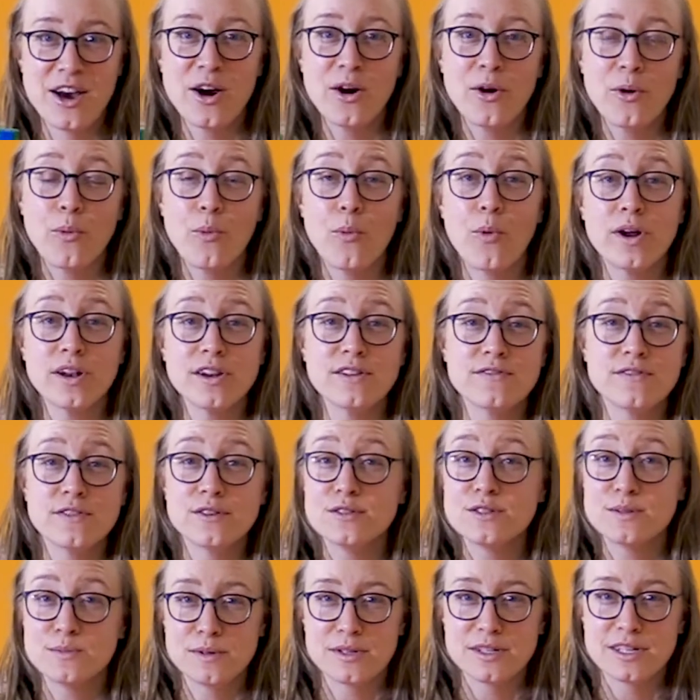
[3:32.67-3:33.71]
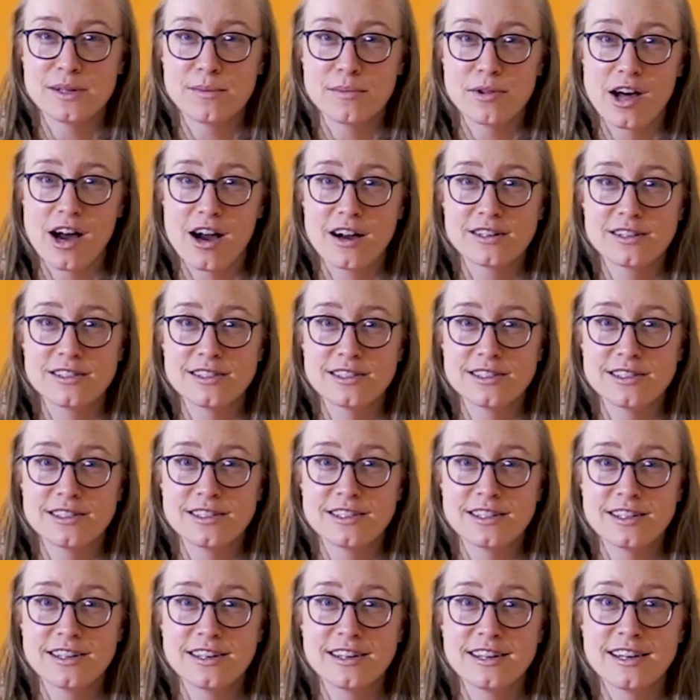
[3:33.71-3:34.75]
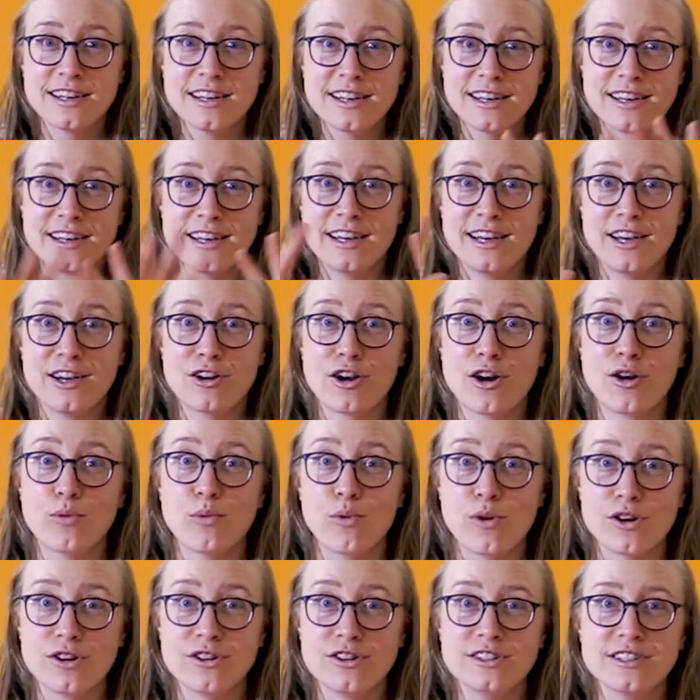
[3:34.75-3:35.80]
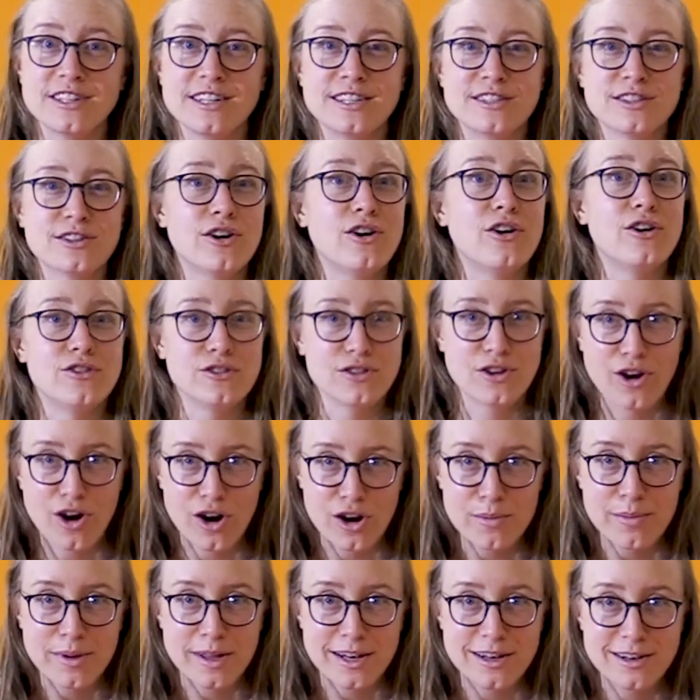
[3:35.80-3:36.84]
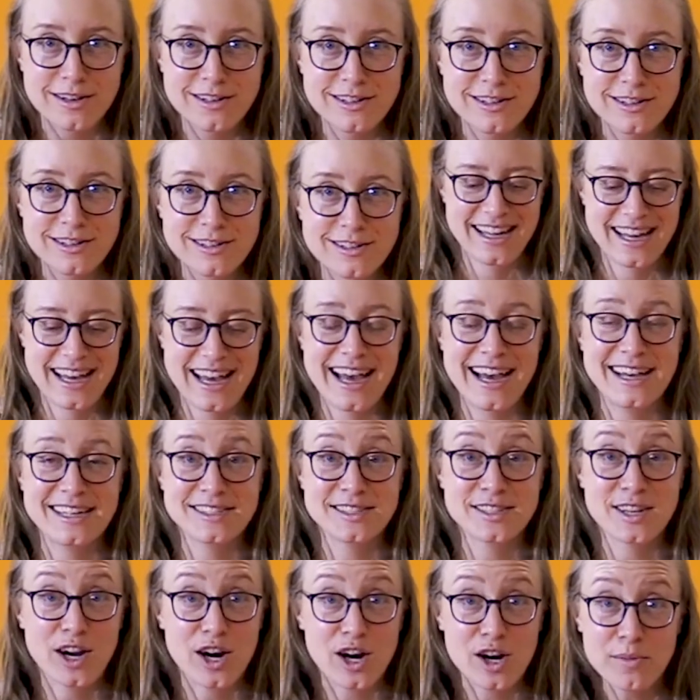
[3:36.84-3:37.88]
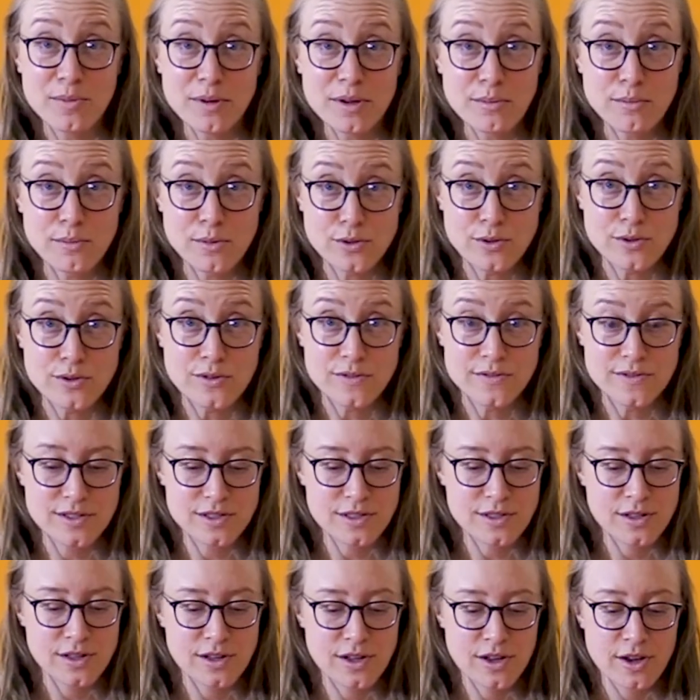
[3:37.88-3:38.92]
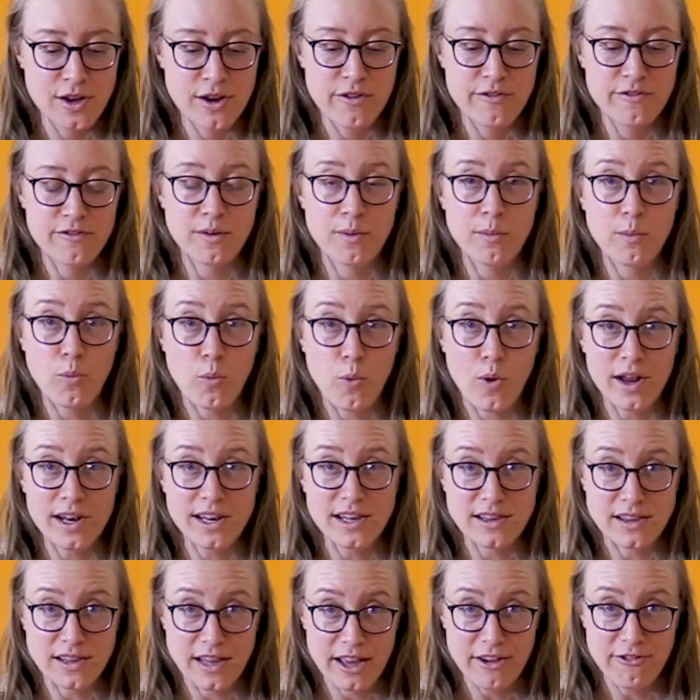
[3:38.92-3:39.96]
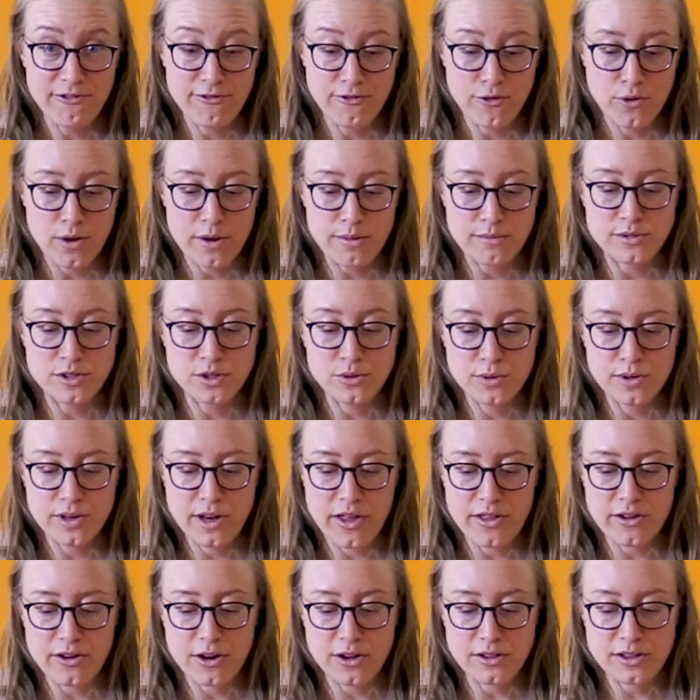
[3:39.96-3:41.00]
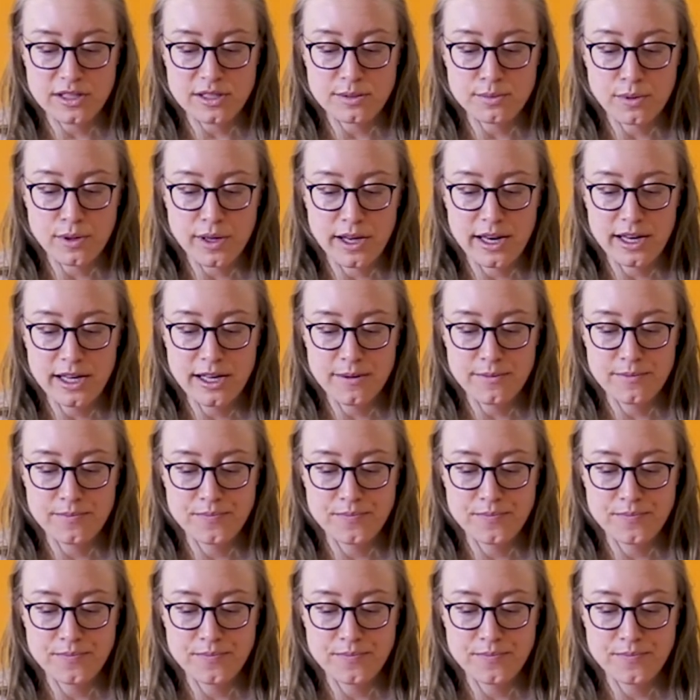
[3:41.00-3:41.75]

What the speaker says: One of those building blocks in our world is called carbon. As carbon moves from one life form to another on this planet,